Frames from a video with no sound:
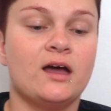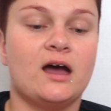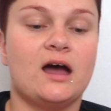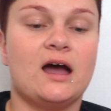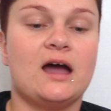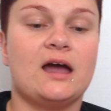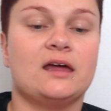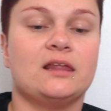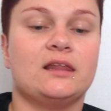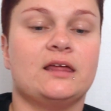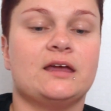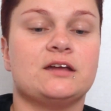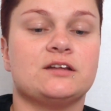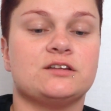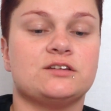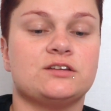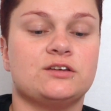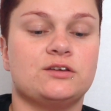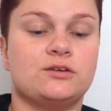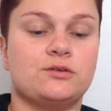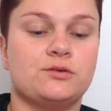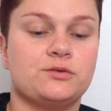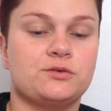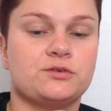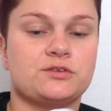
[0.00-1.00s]
I like to
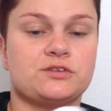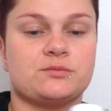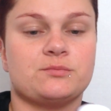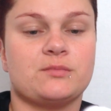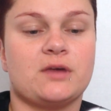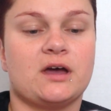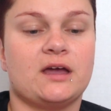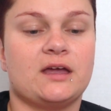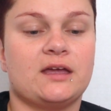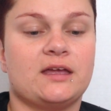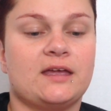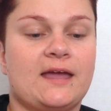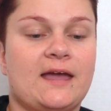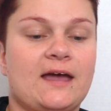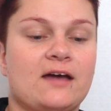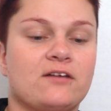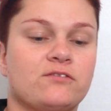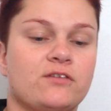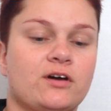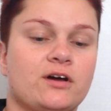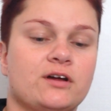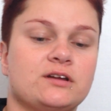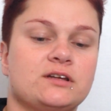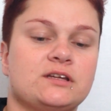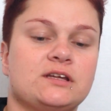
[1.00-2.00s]
use my Kat
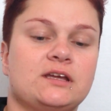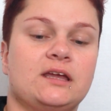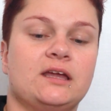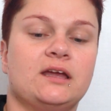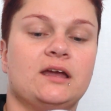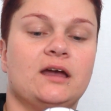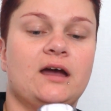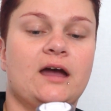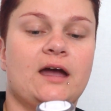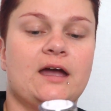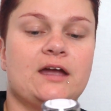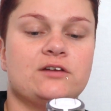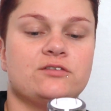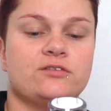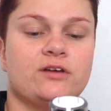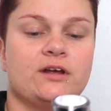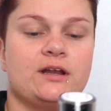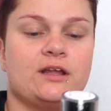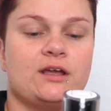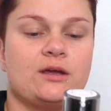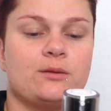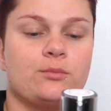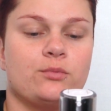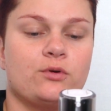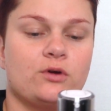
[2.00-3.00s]
Von D
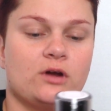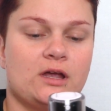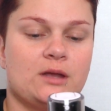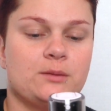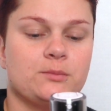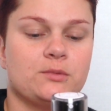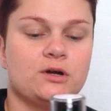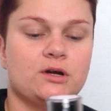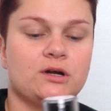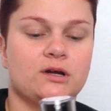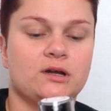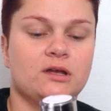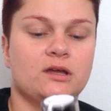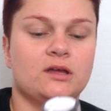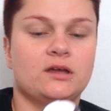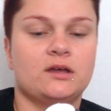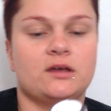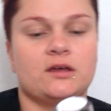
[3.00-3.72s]
Hydrating Primer.